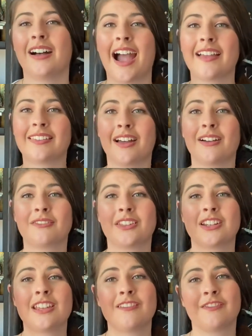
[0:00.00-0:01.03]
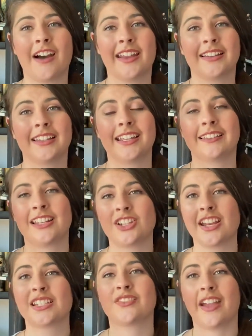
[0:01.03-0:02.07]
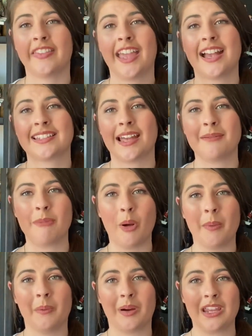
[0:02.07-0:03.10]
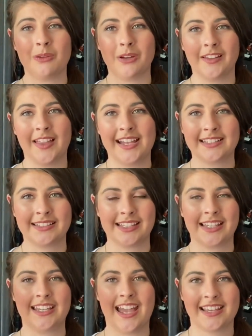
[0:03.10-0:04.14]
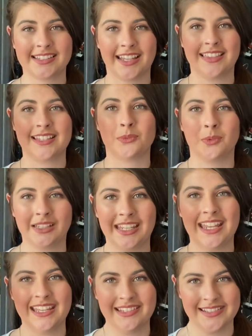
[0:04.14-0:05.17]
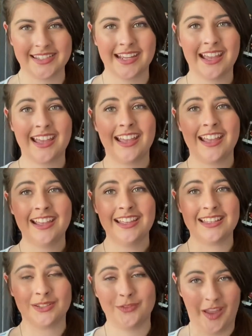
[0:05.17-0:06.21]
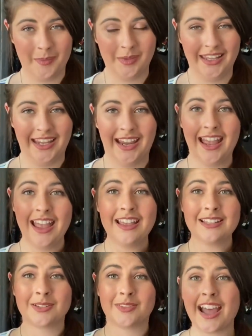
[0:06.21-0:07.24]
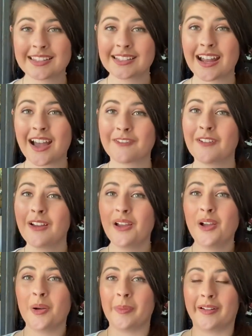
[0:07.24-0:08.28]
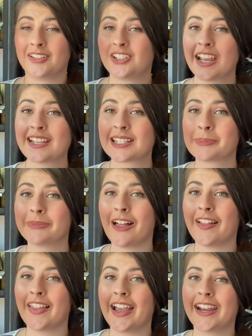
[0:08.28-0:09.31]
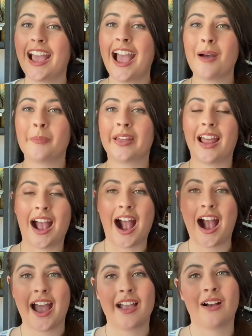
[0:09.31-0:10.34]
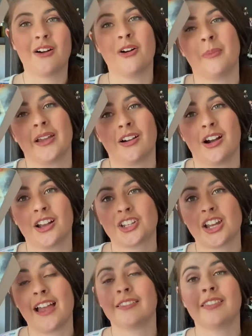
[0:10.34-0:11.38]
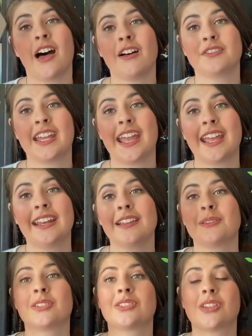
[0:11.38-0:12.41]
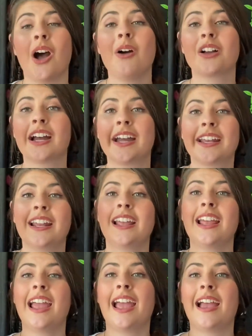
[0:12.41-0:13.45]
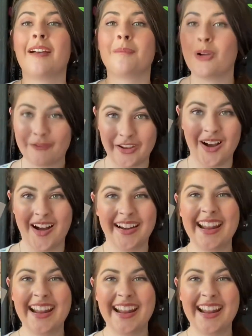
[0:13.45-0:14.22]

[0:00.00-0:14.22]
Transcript: love that he finally, like Jace finally has that moment where he realizes like, yes, like this really is his family. So that's enough about Jace's plotline, but oh my gosh, I loved it. So good. Moving on.